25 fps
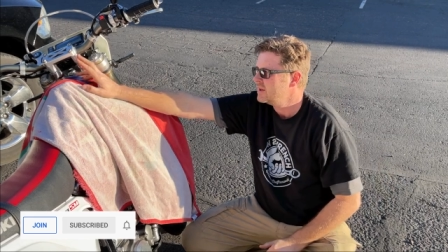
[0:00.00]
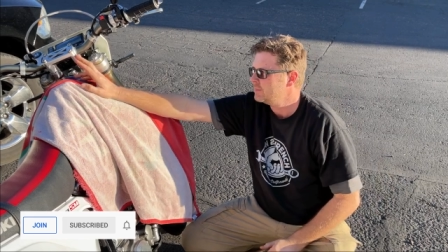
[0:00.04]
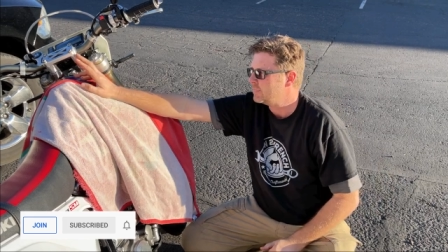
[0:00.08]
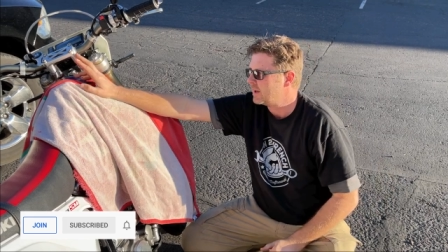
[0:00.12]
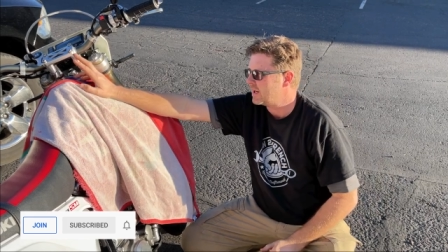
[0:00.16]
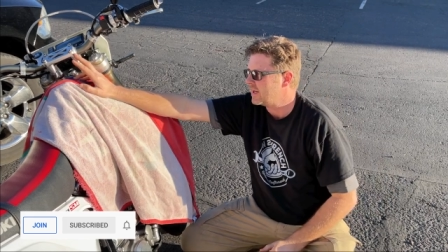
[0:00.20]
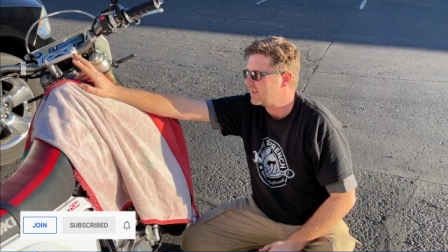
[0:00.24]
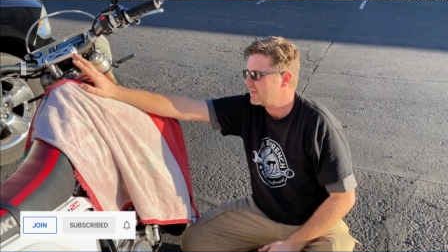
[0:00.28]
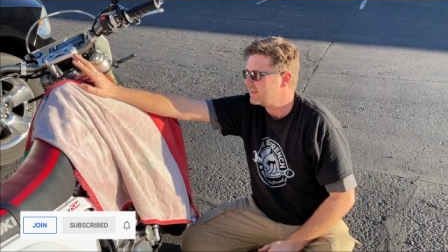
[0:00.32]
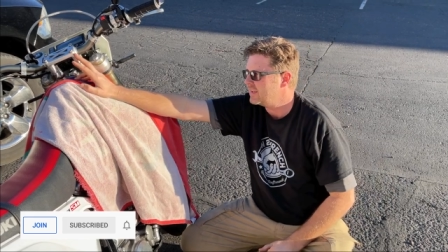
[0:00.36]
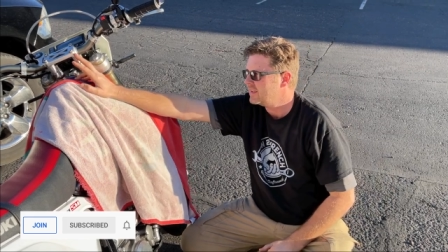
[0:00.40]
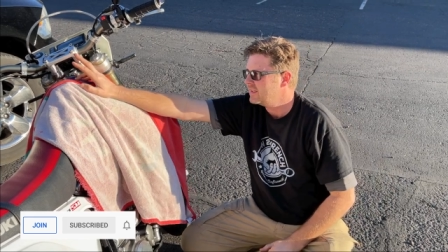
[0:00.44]

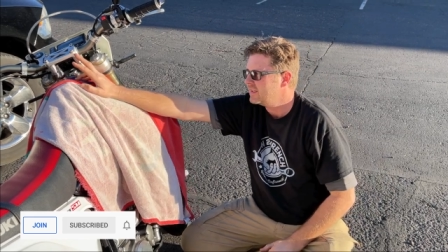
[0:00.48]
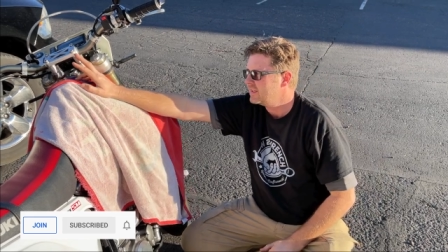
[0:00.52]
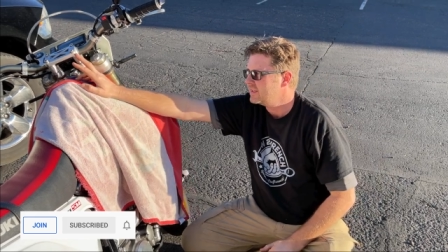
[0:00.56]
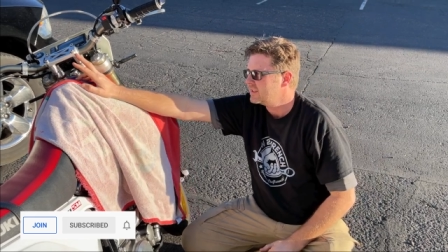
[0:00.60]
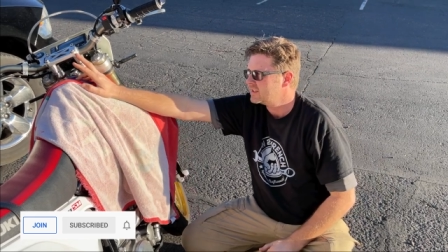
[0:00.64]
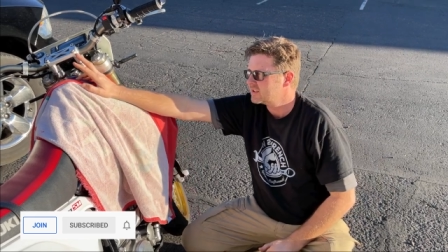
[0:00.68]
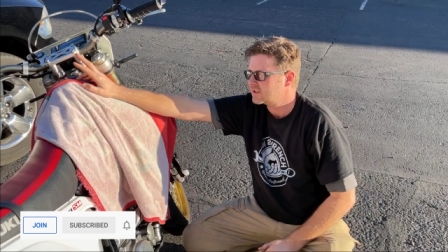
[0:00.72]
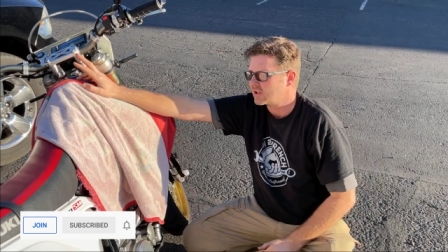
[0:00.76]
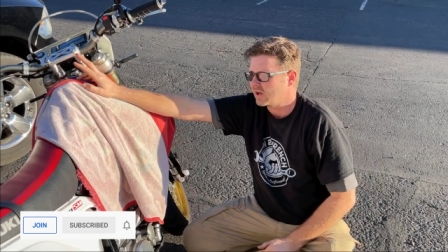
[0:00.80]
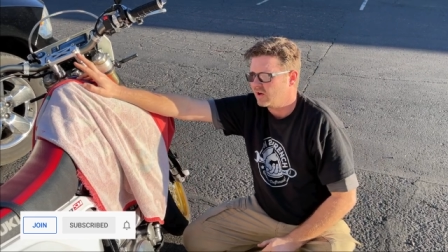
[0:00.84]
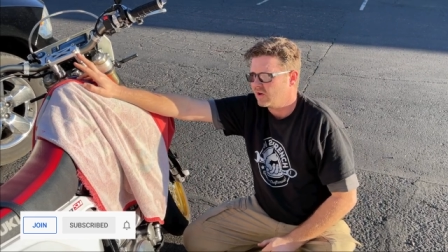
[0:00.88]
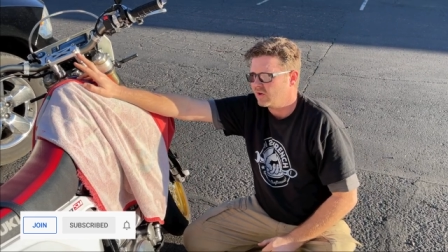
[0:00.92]
But
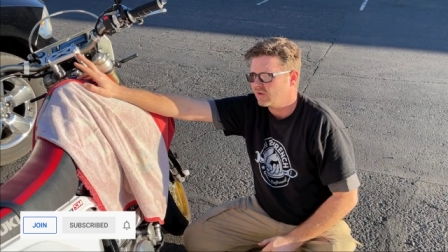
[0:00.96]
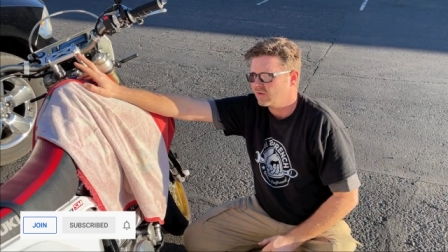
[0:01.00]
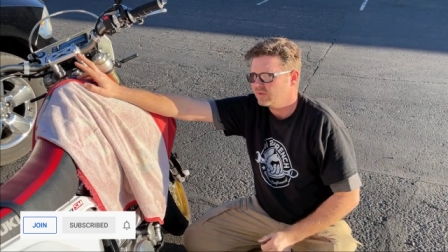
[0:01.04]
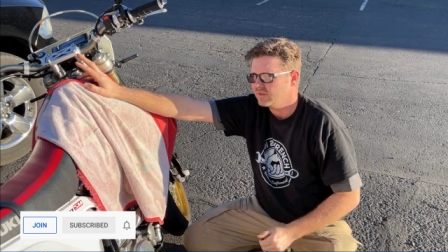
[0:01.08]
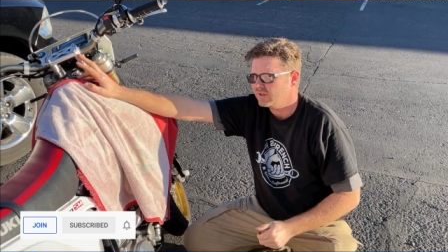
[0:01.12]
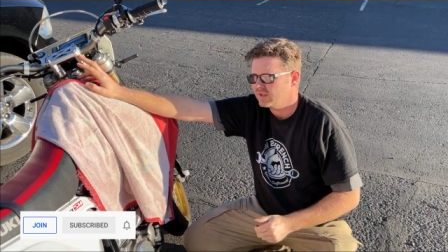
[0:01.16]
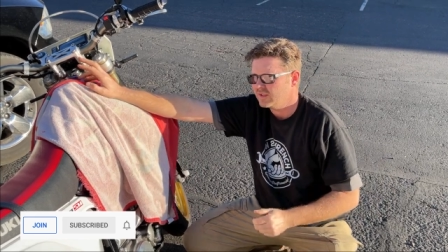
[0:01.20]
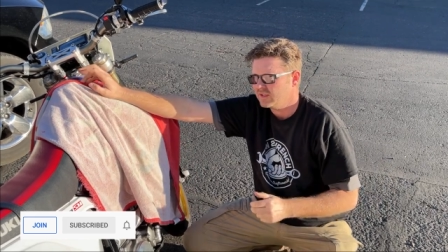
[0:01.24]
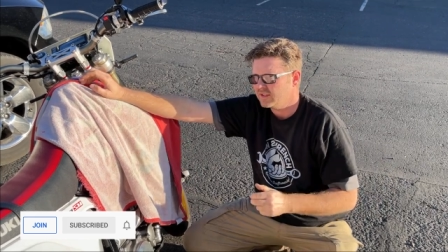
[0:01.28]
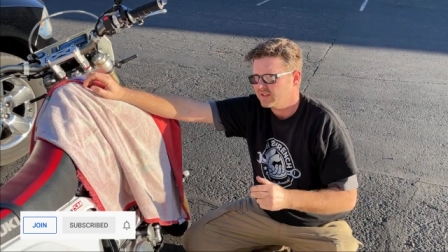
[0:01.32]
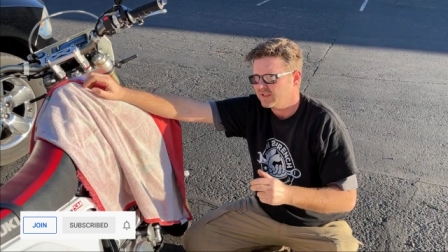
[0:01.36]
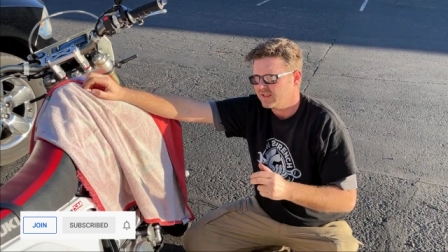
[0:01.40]
so
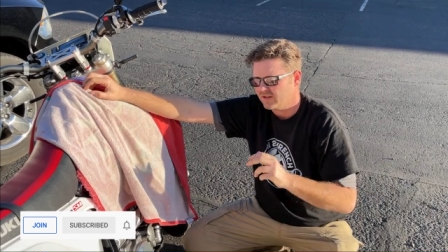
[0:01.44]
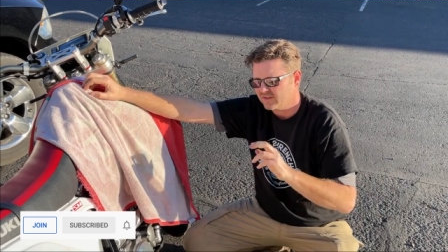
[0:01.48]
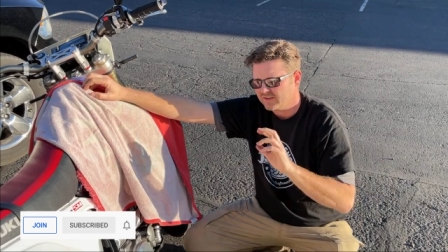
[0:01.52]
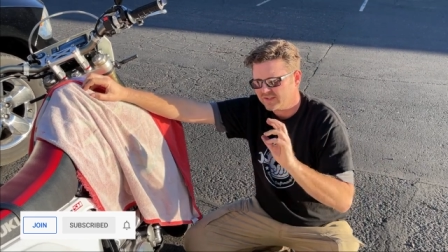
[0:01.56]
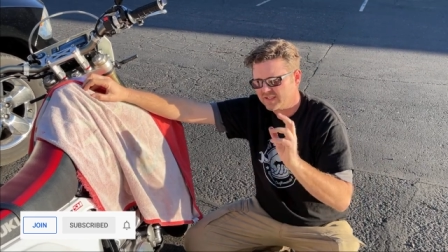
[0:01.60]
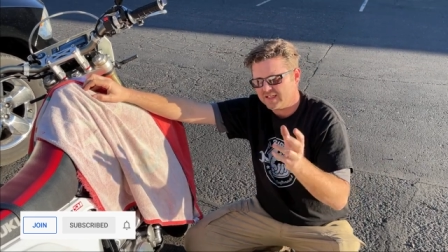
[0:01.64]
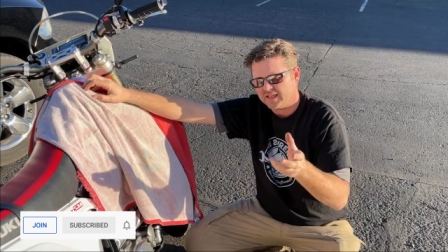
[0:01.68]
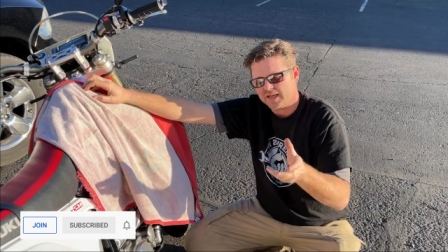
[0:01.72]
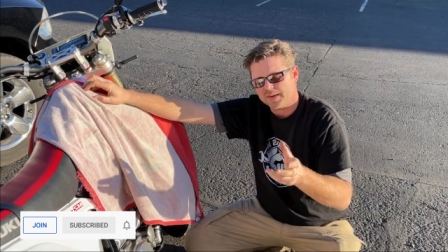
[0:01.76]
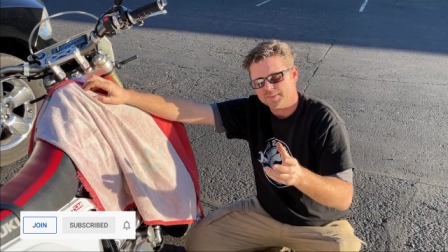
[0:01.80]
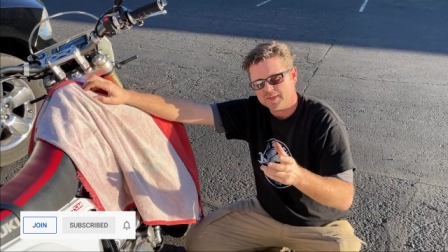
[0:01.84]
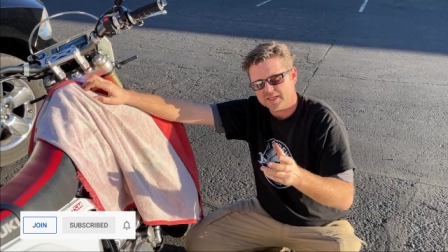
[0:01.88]
the other
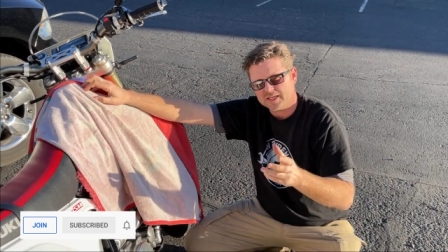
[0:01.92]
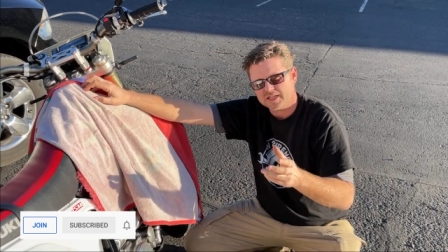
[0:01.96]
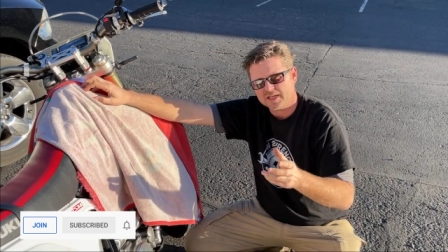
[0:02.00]
thing you gotta be